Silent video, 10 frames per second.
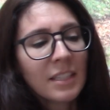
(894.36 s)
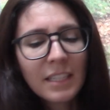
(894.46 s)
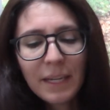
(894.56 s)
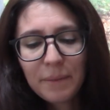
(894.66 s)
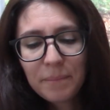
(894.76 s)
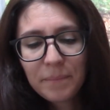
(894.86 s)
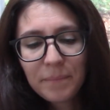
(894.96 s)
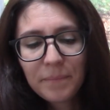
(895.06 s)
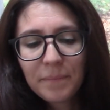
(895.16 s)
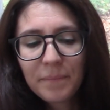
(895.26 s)
Yeah.
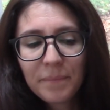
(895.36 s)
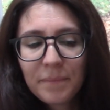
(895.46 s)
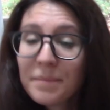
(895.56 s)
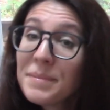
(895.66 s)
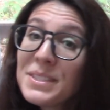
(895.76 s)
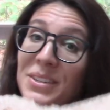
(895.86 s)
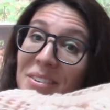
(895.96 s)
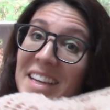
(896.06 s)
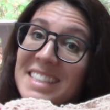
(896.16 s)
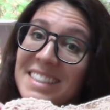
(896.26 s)
So
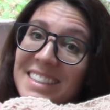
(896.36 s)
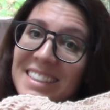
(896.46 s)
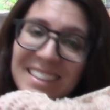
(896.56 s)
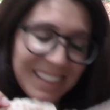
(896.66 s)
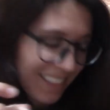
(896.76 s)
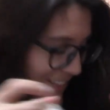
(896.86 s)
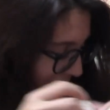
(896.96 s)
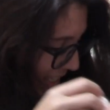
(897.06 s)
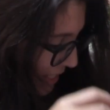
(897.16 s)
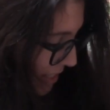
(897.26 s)
anyways, little
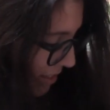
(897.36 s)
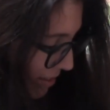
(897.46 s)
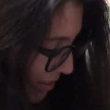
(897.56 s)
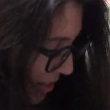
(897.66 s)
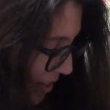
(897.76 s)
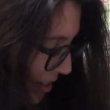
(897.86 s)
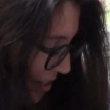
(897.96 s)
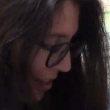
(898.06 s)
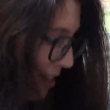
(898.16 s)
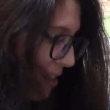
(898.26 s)
dance
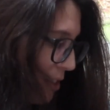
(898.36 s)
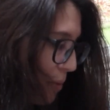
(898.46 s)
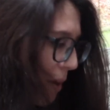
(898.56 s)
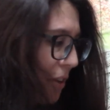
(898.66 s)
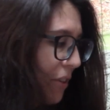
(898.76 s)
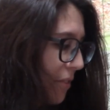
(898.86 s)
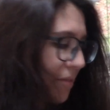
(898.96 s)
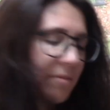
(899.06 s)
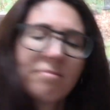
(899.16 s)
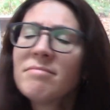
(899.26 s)
sweater.
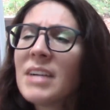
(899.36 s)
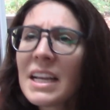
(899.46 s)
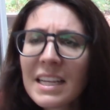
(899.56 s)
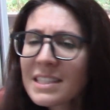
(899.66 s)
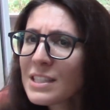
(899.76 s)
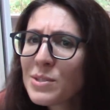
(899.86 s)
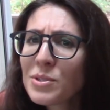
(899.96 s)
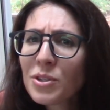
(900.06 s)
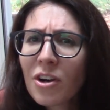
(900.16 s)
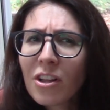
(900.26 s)
guess it's what
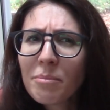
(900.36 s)
you call it,